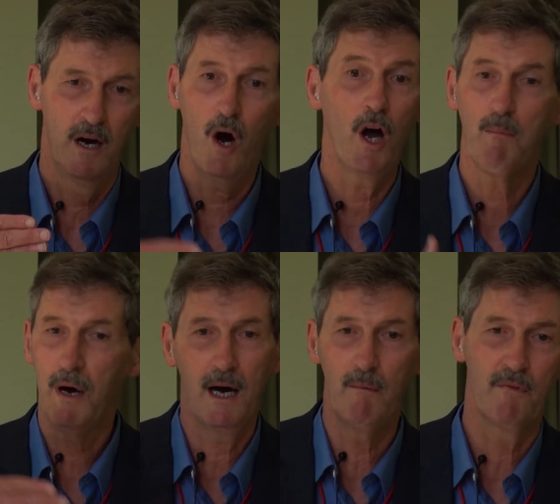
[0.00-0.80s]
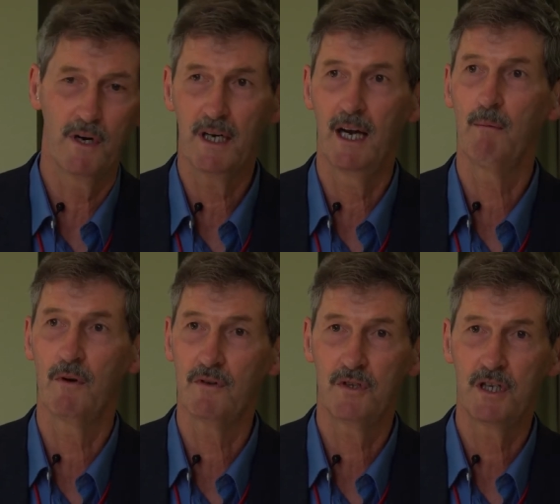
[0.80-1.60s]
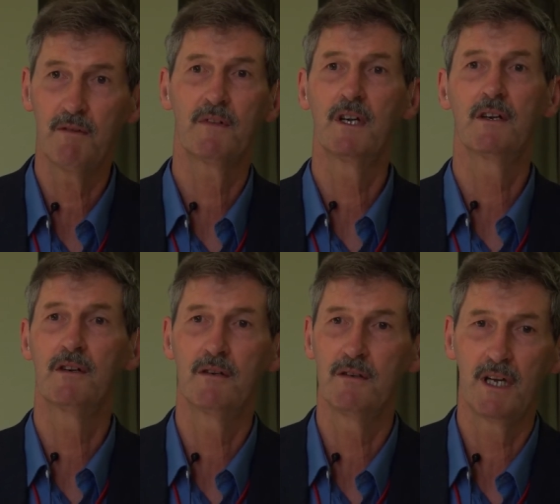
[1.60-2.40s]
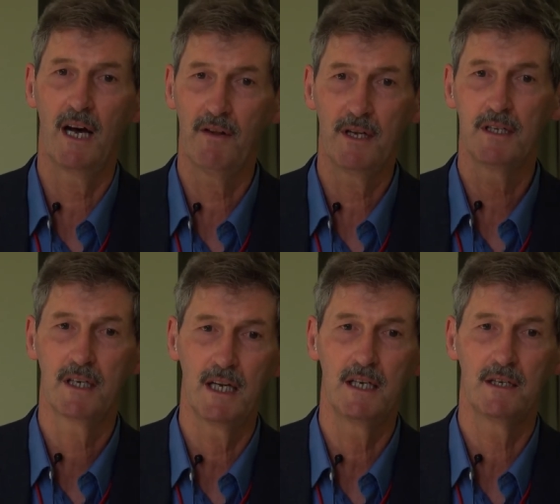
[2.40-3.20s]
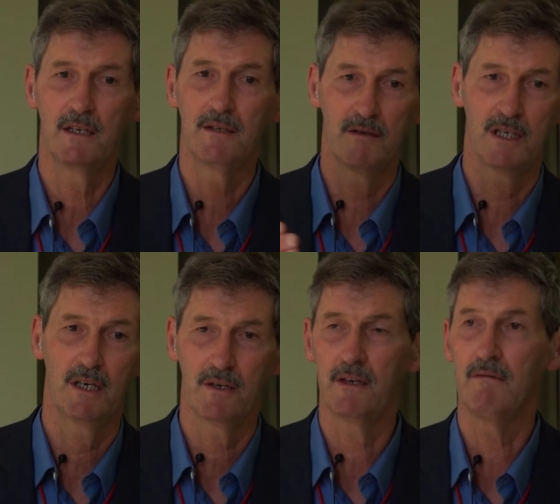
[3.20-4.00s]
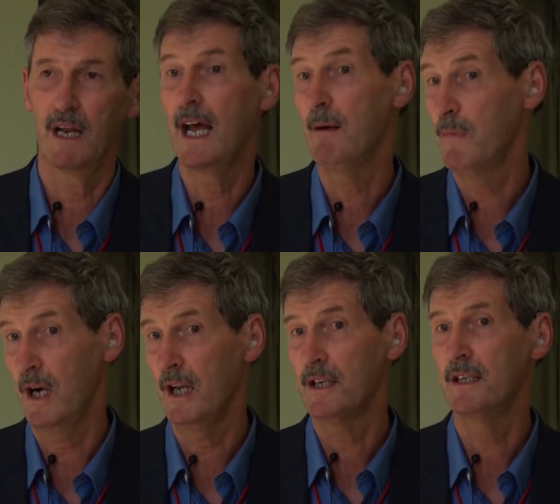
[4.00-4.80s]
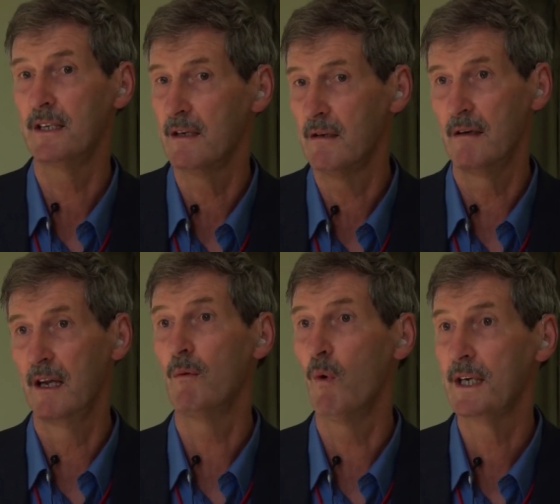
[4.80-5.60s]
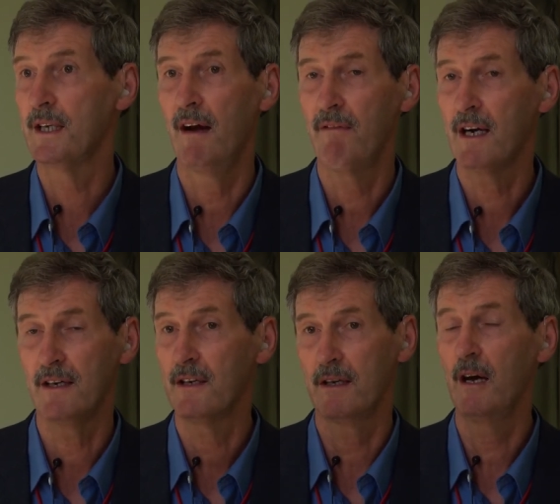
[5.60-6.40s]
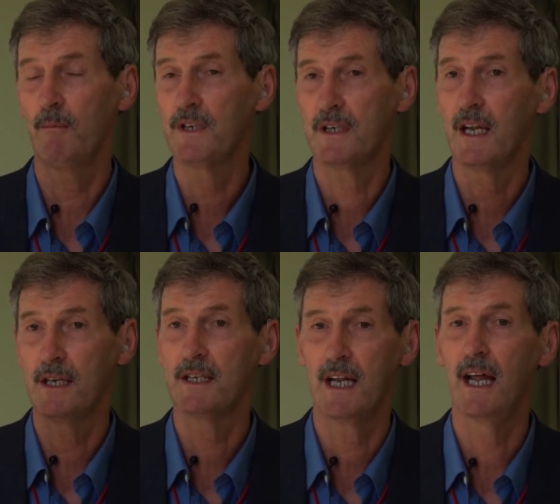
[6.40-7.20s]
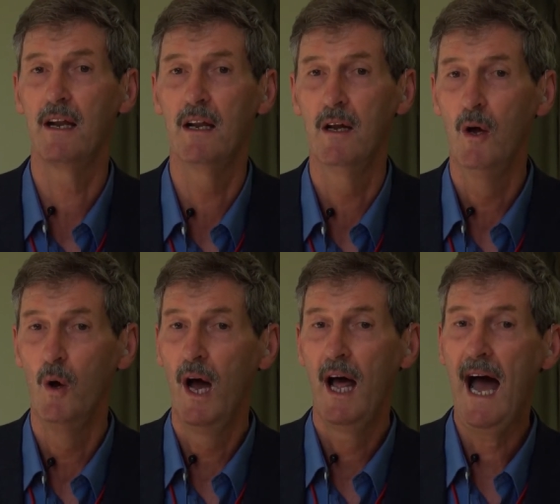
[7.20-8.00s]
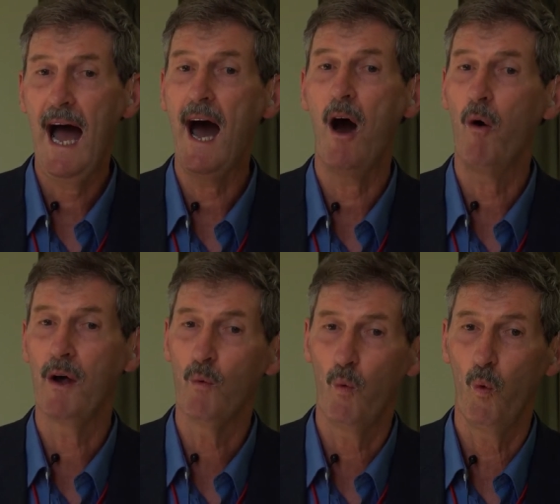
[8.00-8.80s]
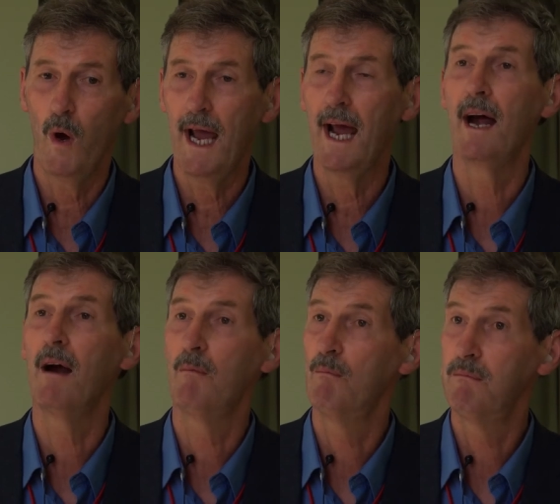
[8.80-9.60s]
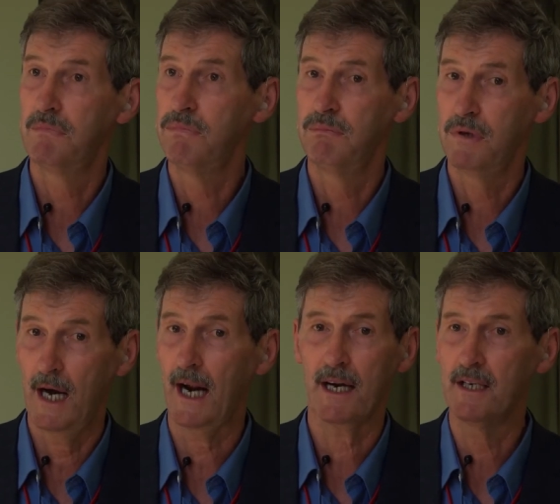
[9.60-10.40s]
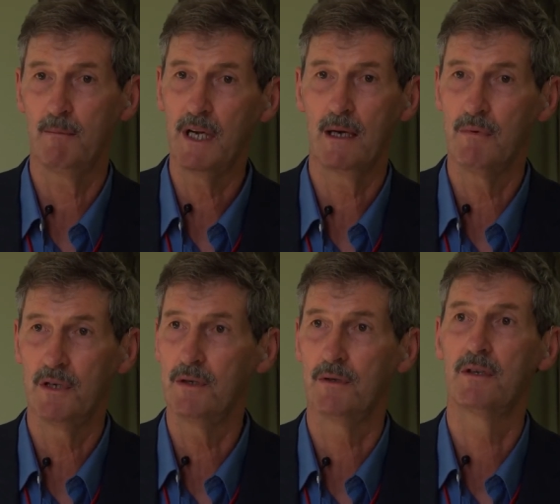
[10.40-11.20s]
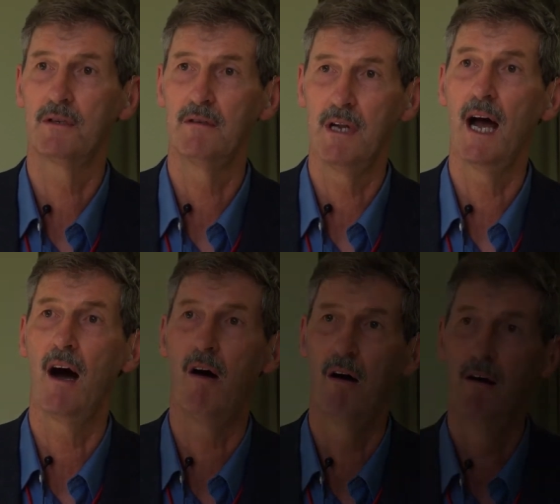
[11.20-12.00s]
oil palm, for example, shifted to Southeast Asia as a result of land policies in, in West Africa. So it helps us understand how and where products are being produced now.